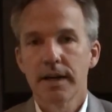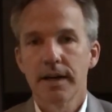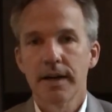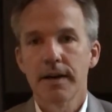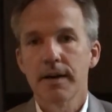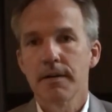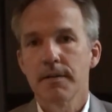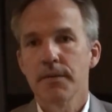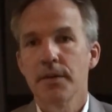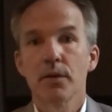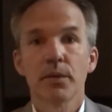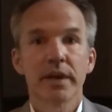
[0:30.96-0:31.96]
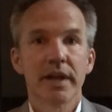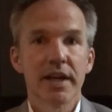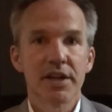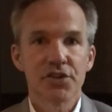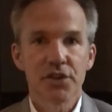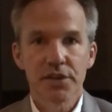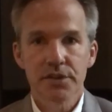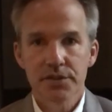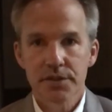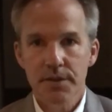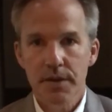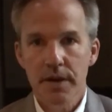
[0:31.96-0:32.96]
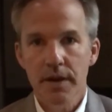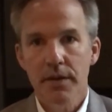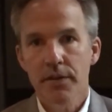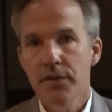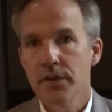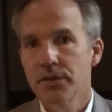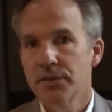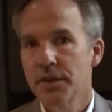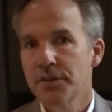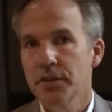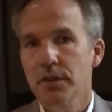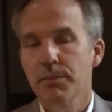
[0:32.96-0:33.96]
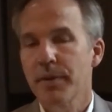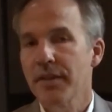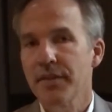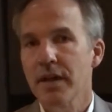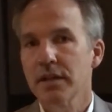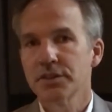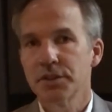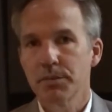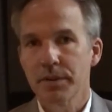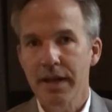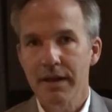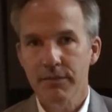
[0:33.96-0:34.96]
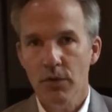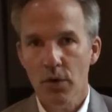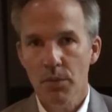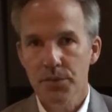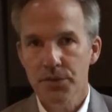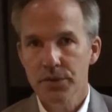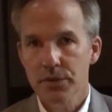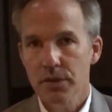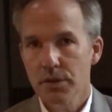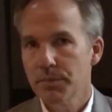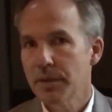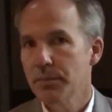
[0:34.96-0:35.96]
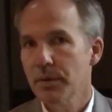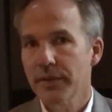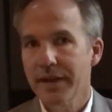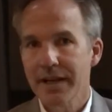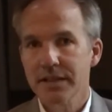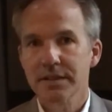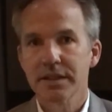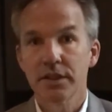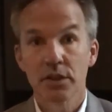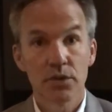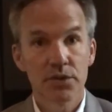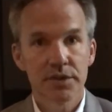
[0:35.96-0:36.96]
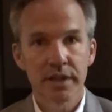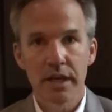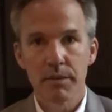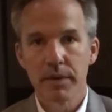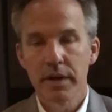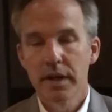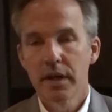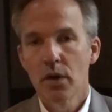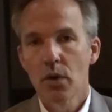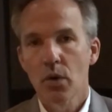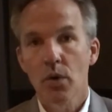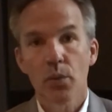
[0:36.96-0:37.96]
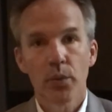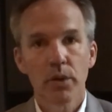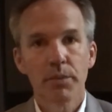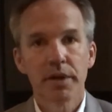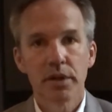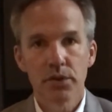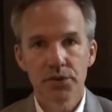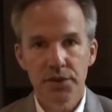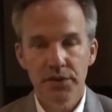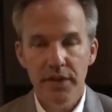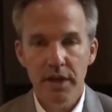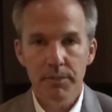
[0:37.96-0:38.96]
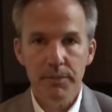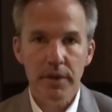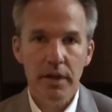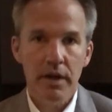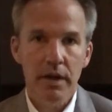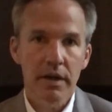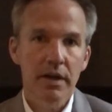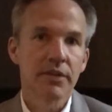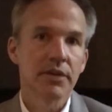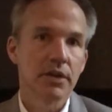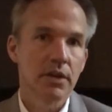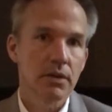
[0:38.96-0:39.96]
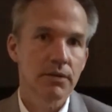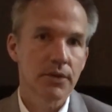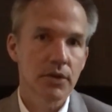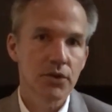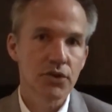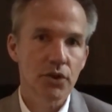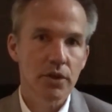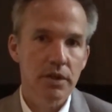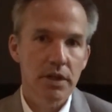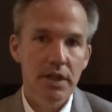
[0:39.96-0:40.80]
uh, their reagents, uh, their digital pathology platforms to the people that actually use them or will be using them uh, in the near future.